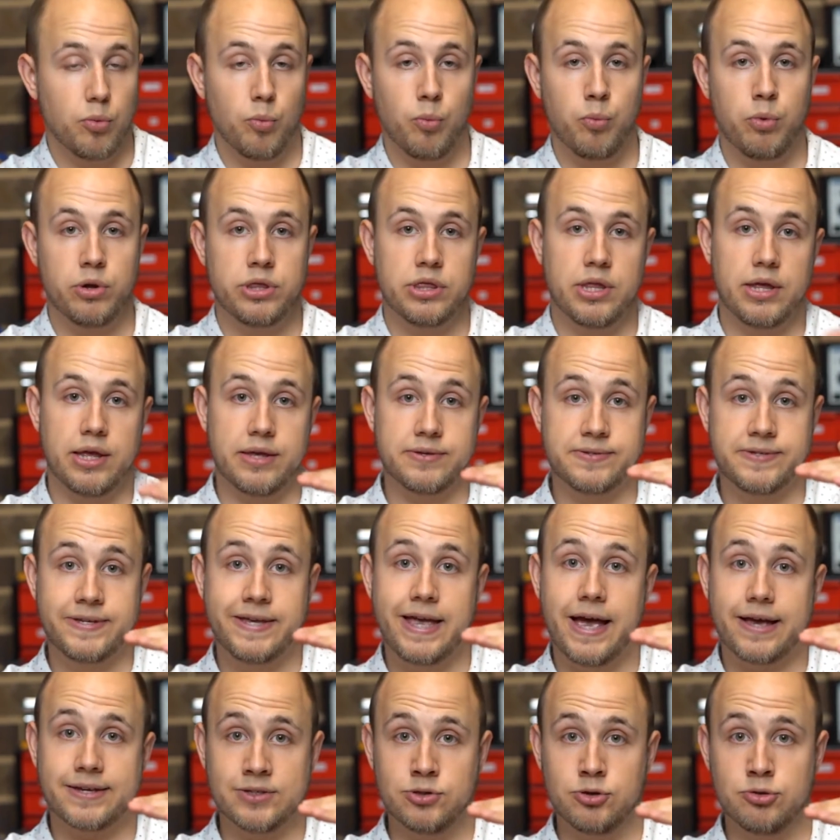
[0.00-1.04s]
when the
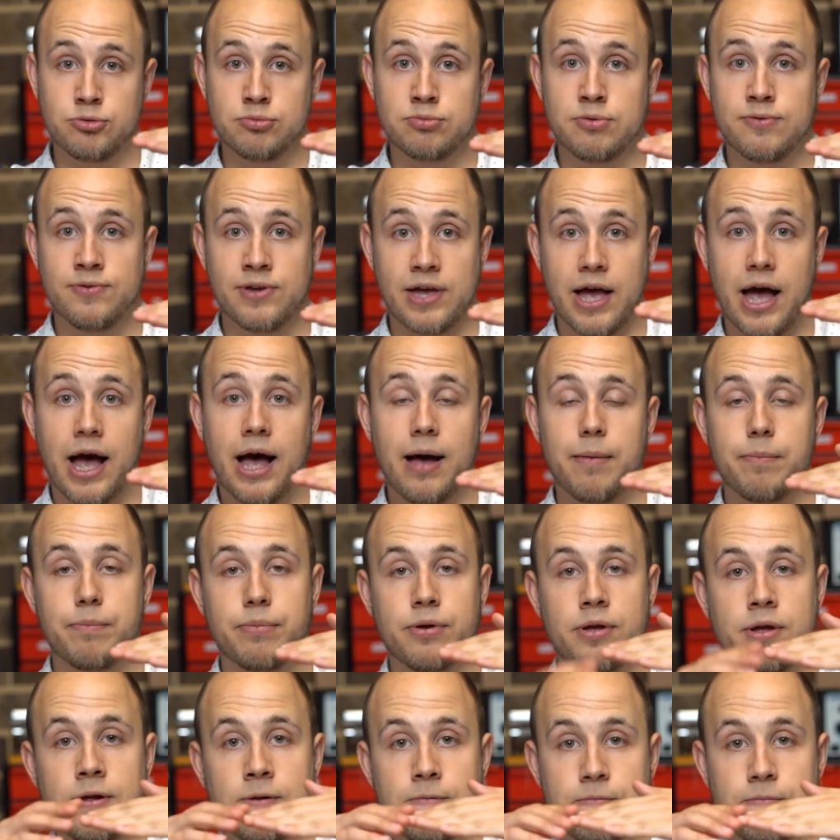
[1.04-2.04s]
Z-axis was moving up,